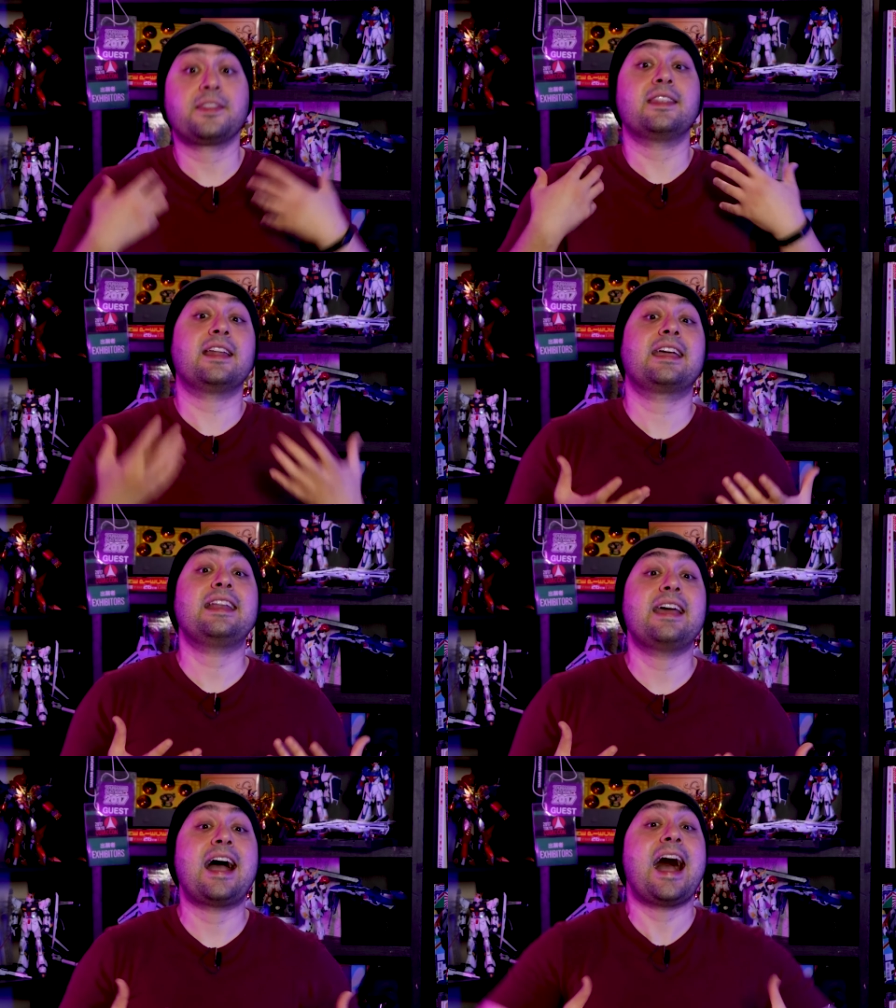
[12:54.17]
Then
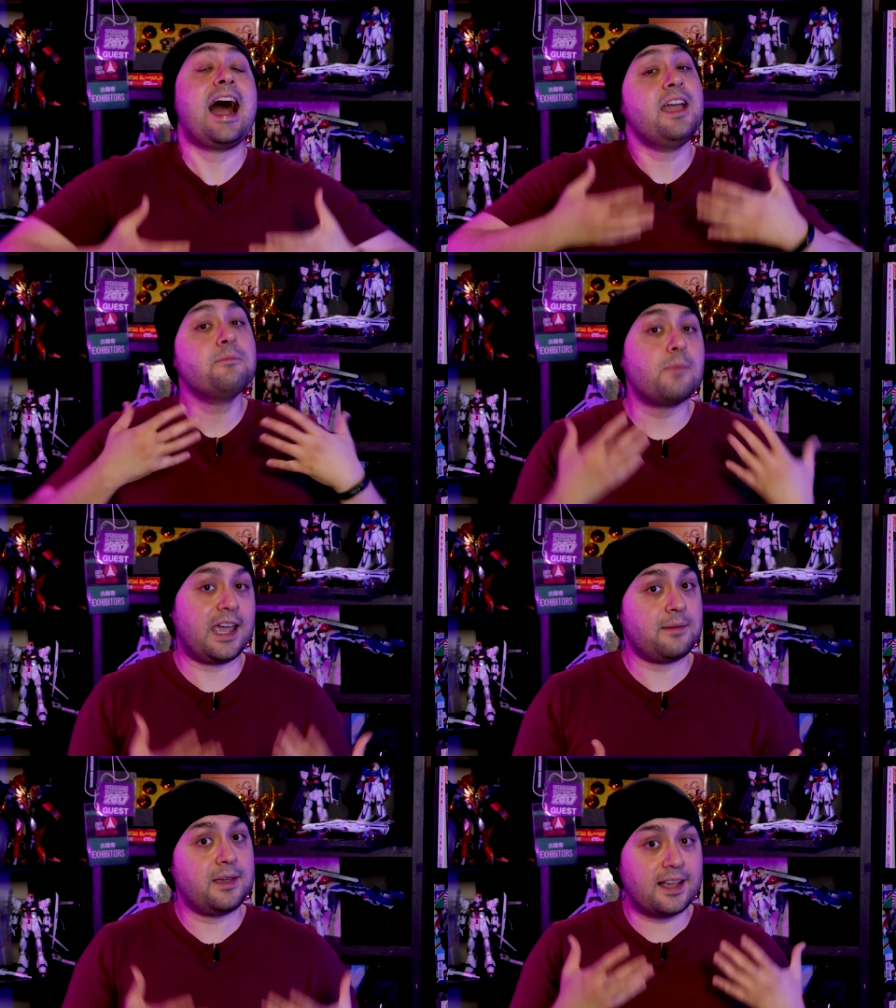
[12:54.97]
again, I
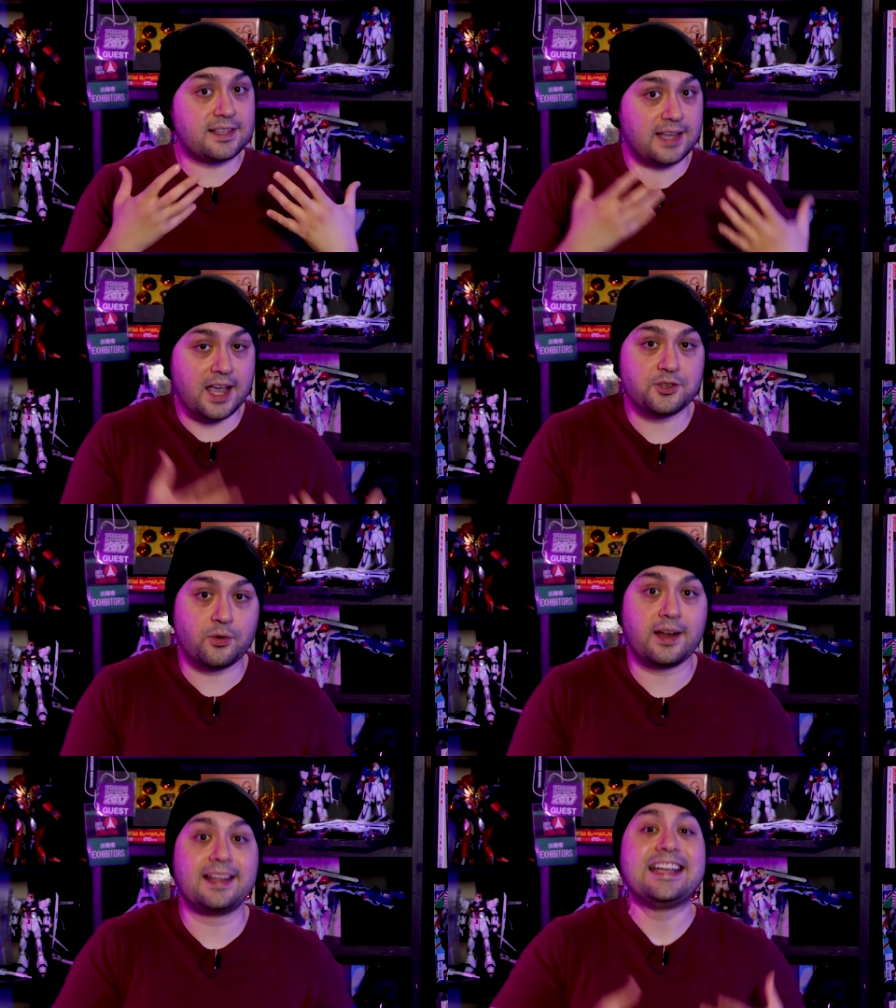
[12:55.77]
may be
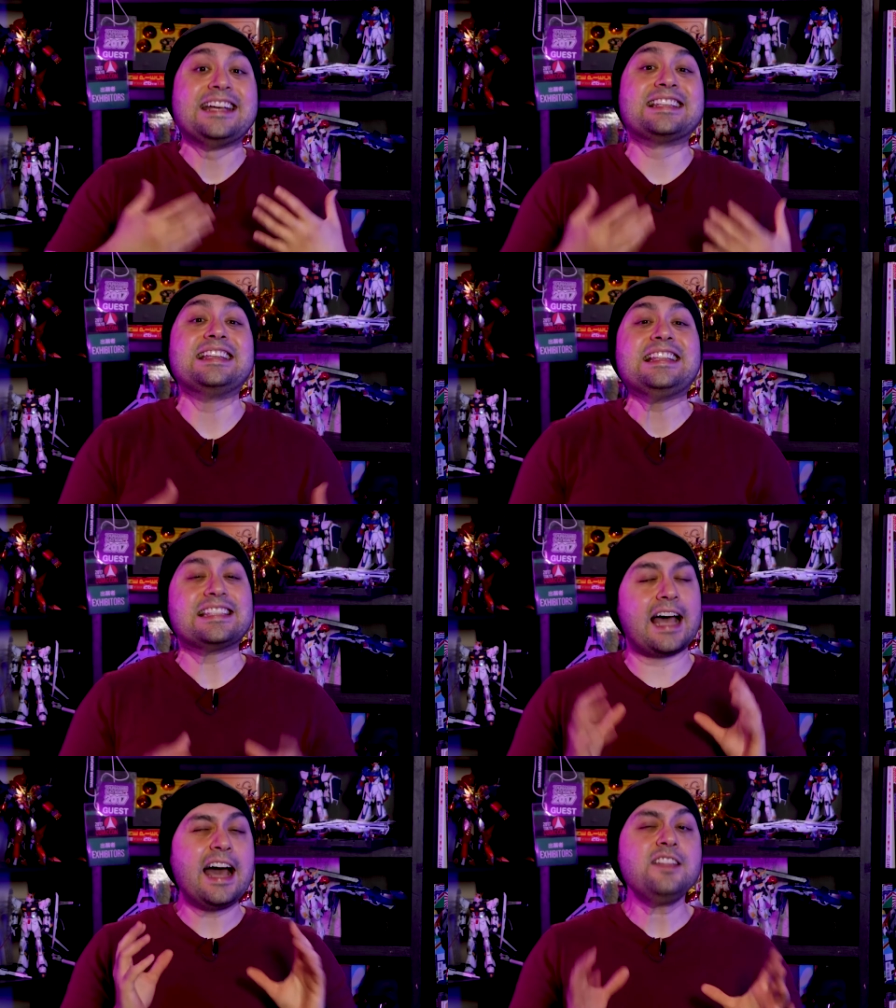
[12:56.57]
exaggerating
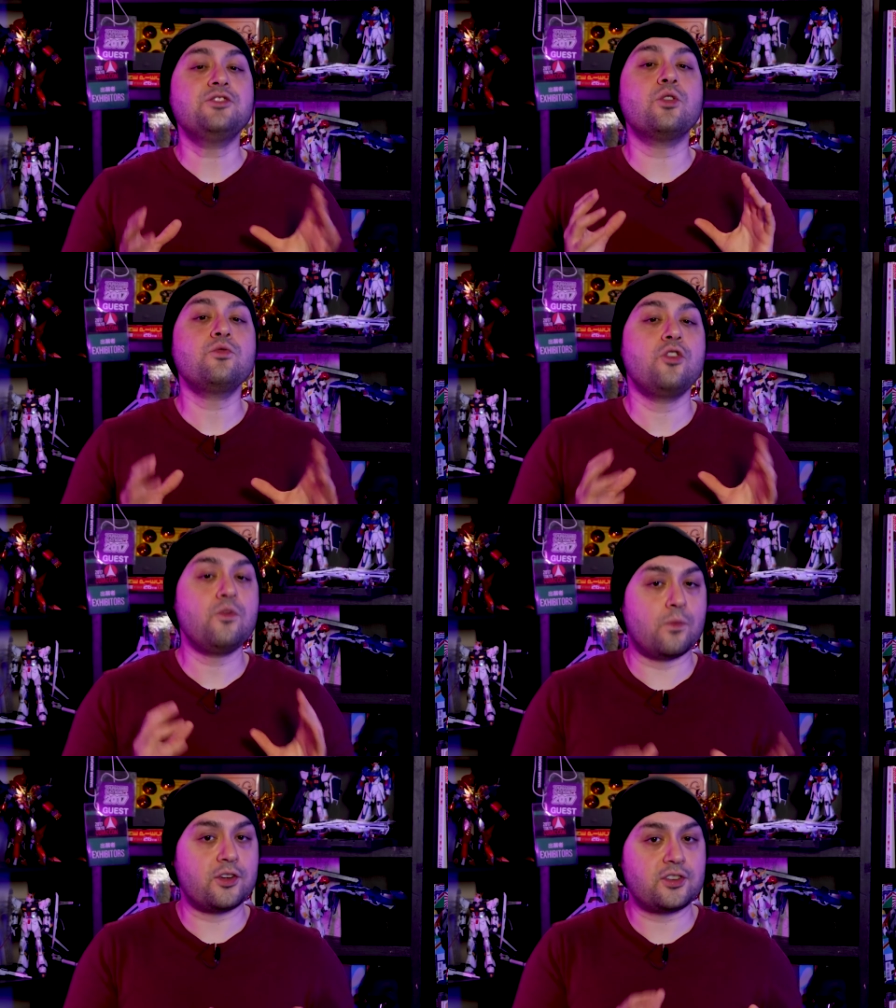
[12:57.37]
since I don't
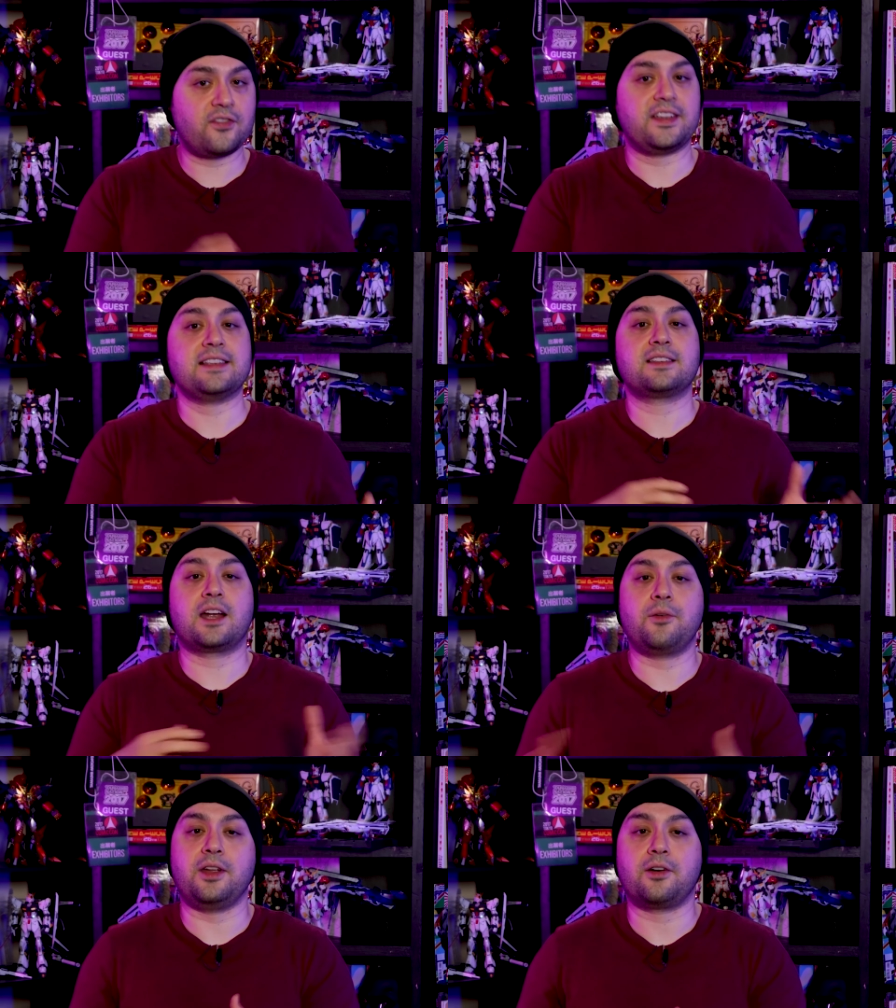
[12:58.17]
know much of his
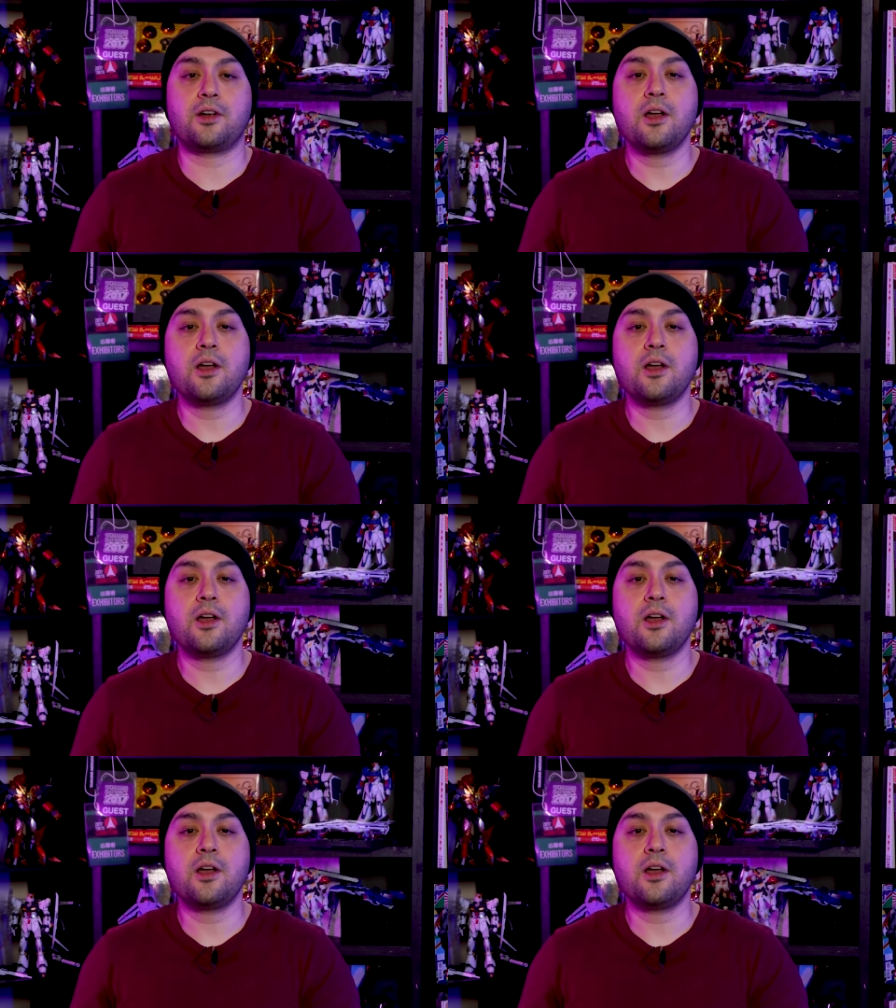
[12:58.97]
career.